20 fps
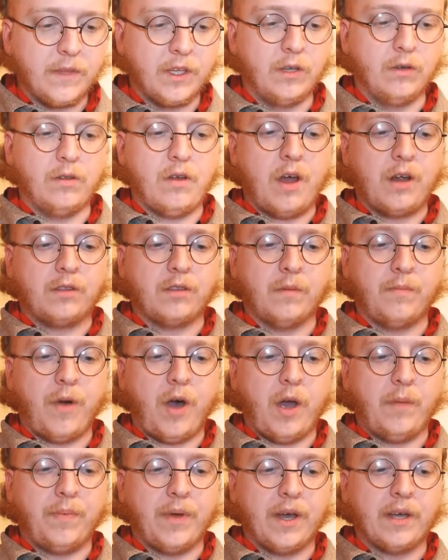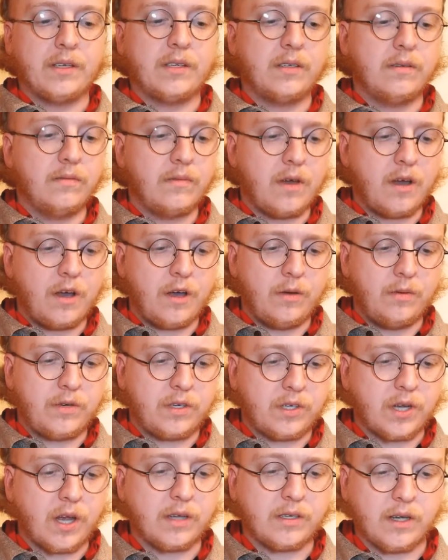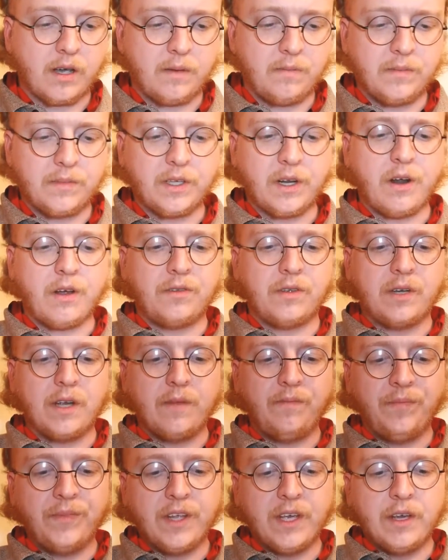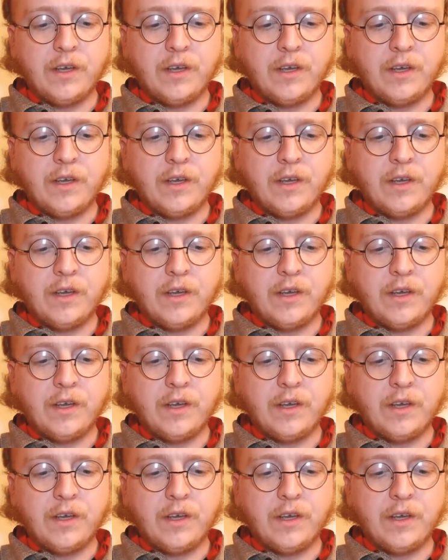You like the bypass? Oh, shut up, said Arthur Dent.